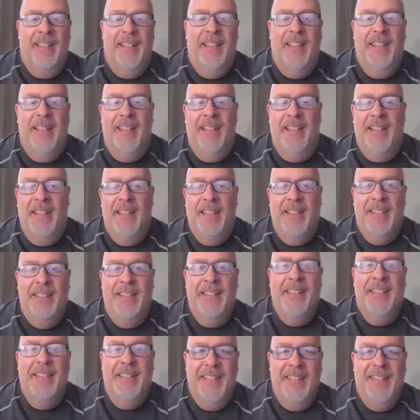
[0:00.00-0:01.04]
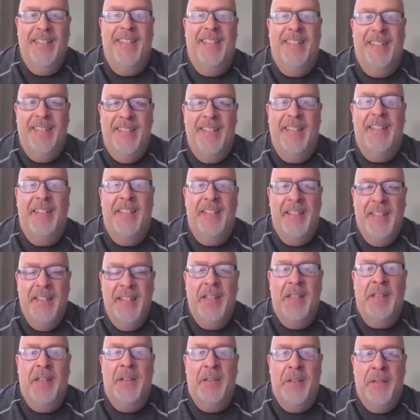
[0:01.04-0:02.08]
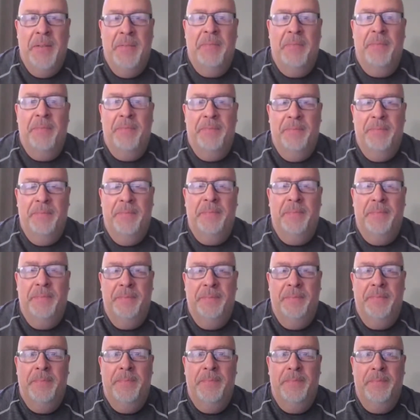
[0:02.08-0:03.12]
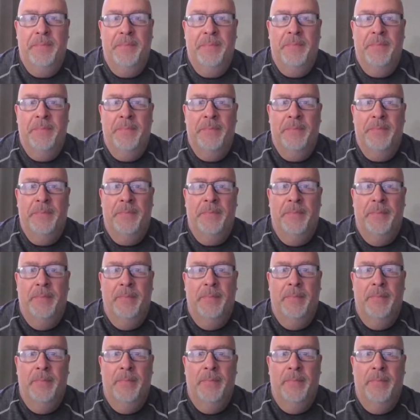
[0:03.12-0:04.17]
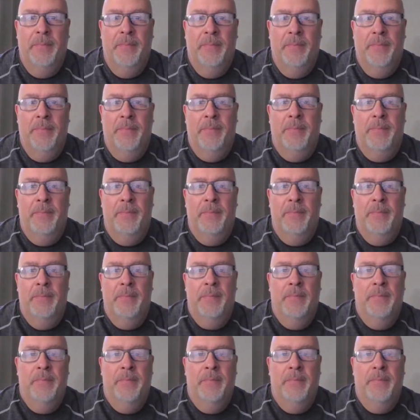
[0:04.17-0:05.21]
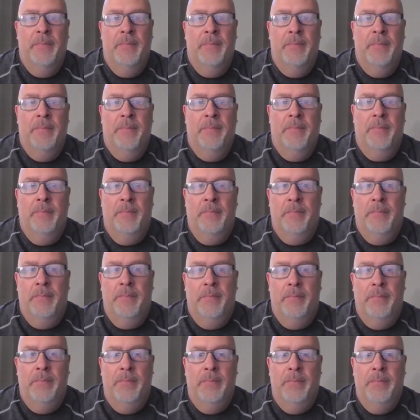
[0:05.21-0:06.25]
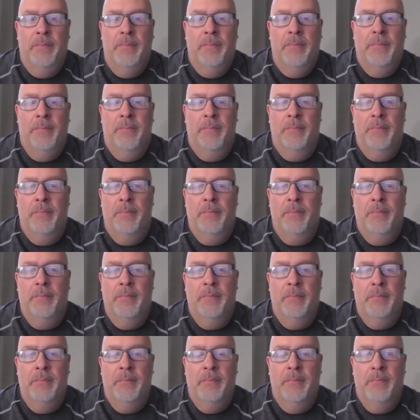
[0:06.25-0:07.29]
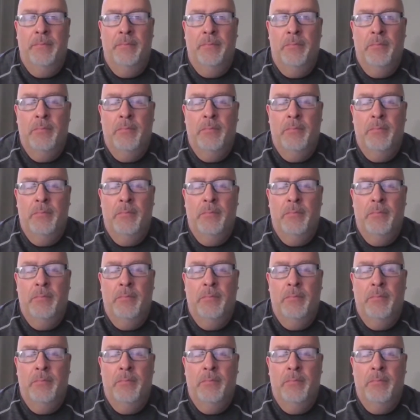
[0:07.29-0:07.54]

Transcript: No words are spoken by the person on screen.